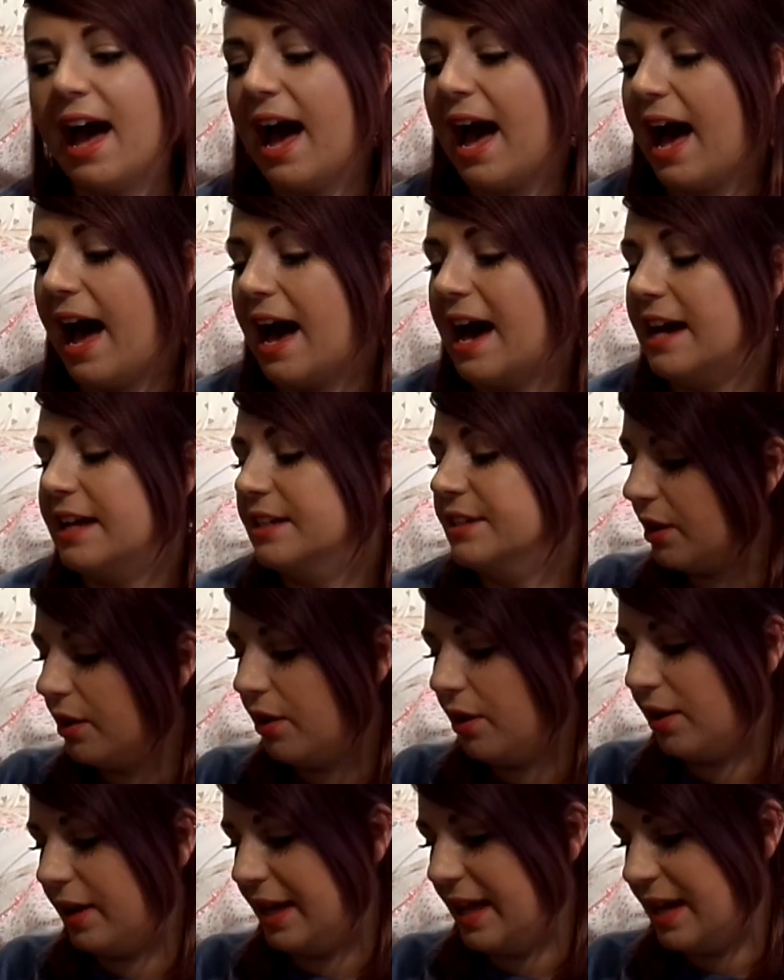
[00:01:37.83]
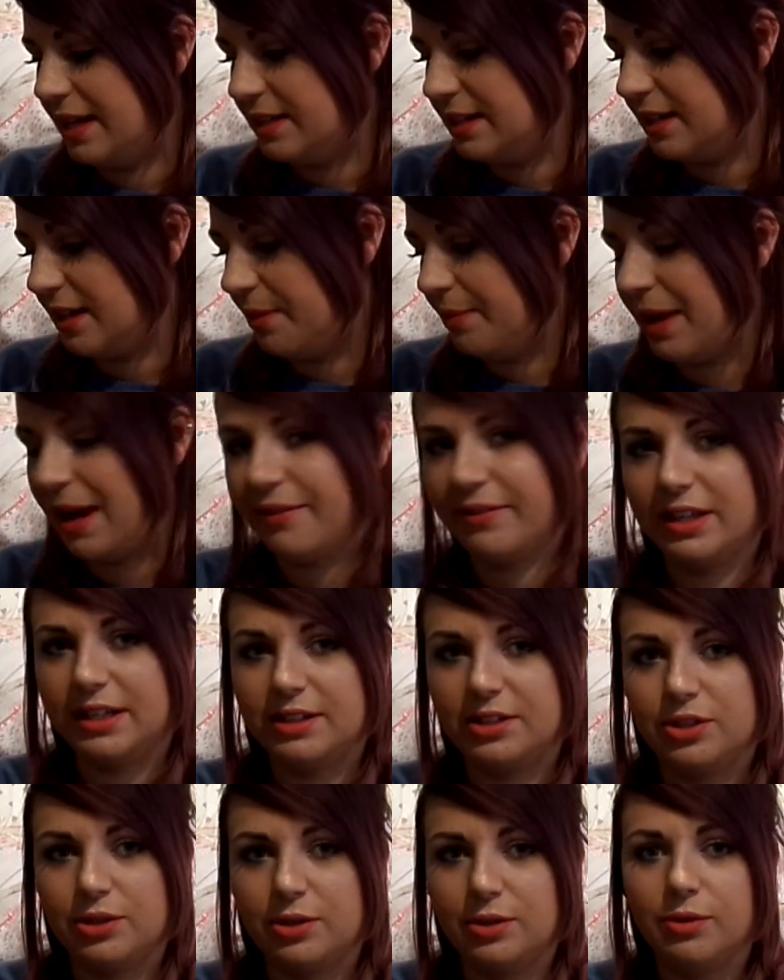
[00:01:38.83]
and I ended up having
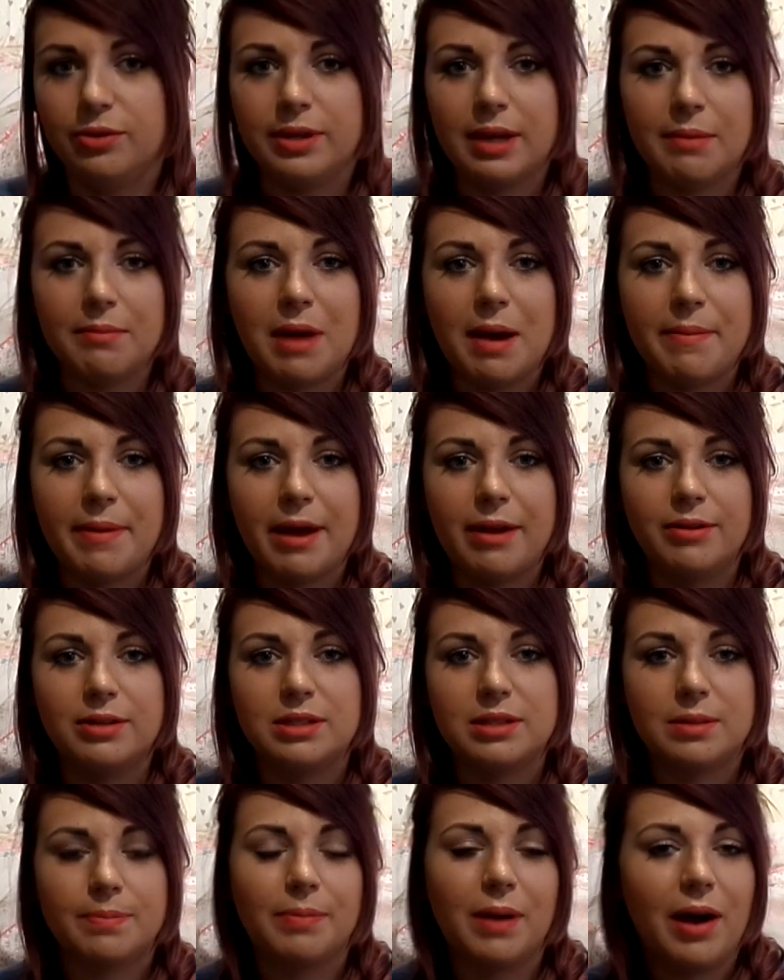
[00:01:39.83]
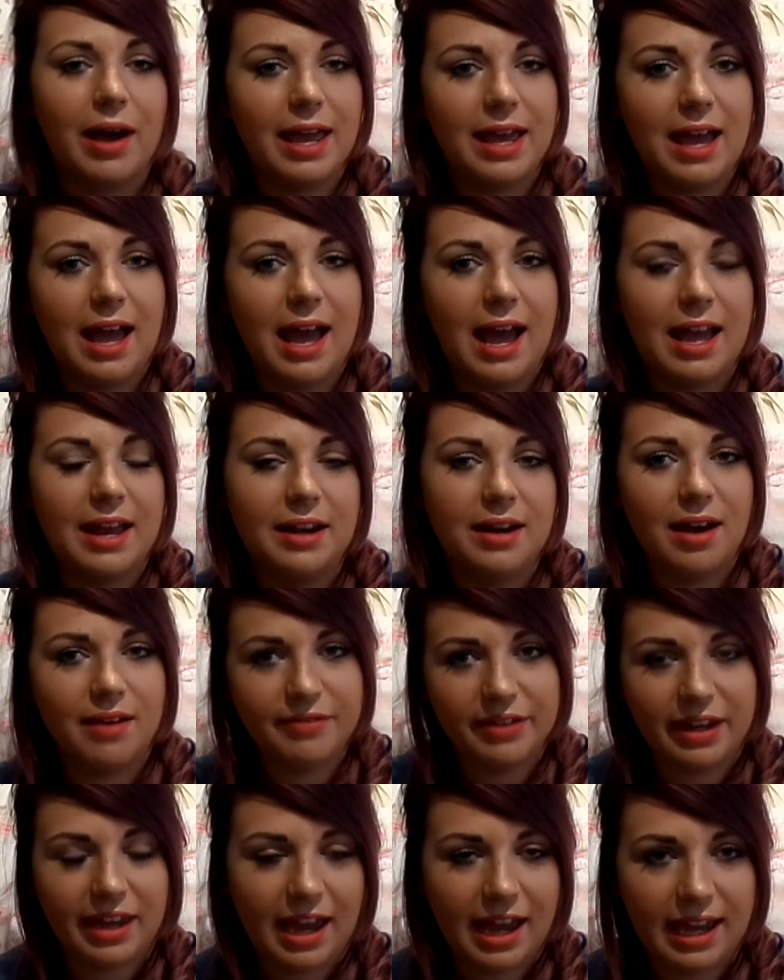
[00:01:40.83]
to get my parents to buy
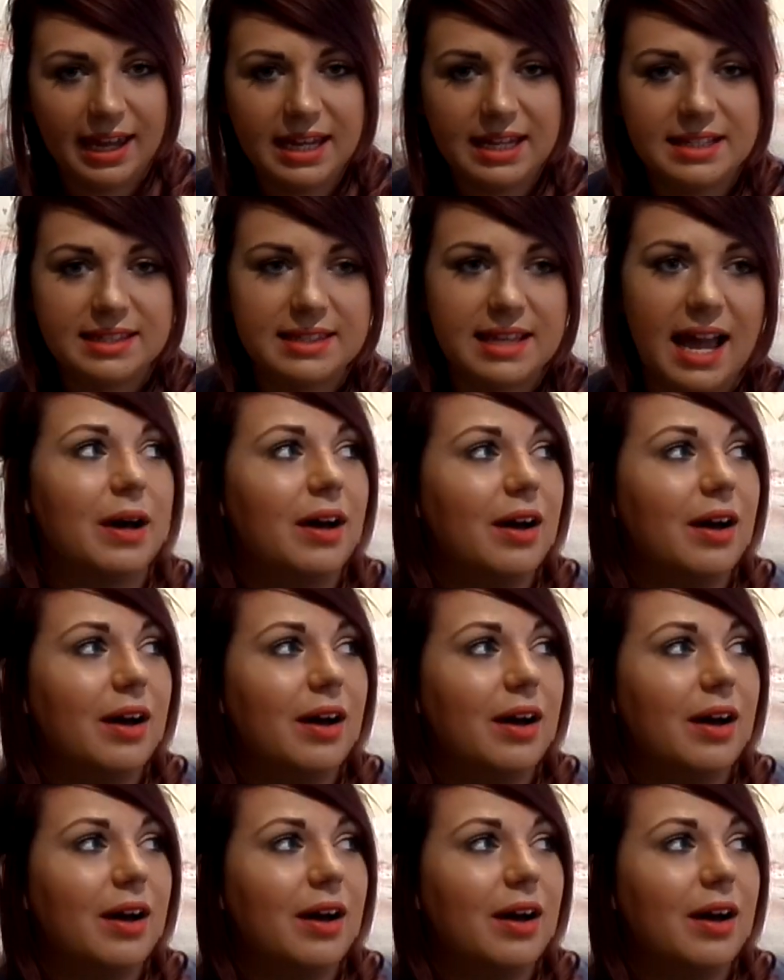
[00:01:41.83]
another case.